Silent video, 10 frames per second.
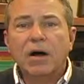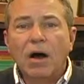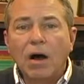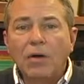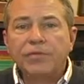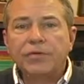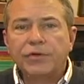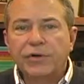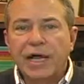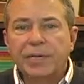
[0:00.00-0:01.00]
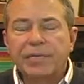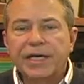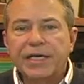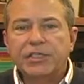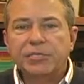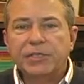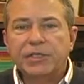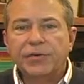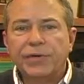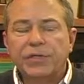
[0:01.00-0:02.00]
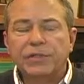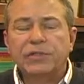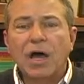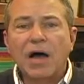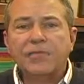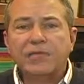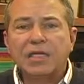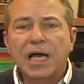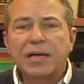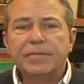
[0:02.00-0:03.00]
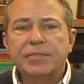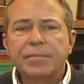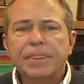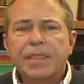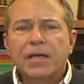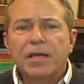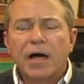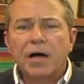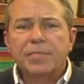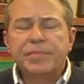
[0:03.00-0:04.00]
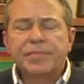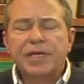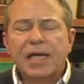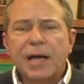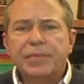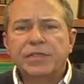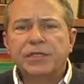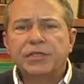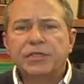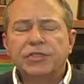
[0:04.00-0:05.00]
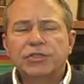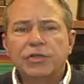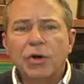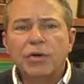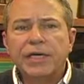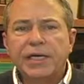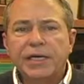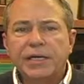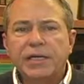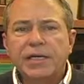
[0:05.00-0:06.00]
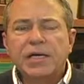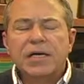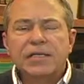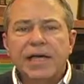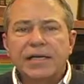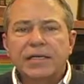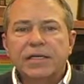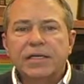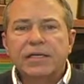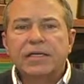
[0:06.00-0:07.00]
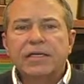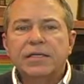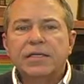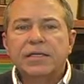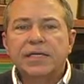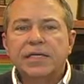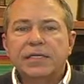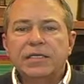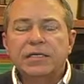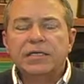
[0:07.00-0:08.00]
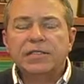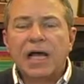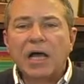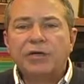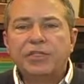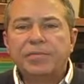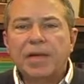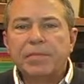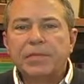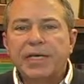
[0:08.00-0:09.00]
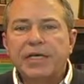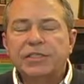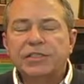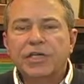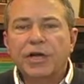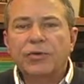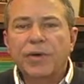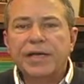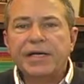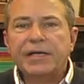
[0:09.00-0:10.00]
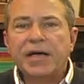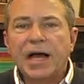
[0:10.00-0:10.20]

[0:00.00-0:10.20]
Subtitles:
of your application materials. Oftentimes, the competition is so keen that the scholarship applications are graded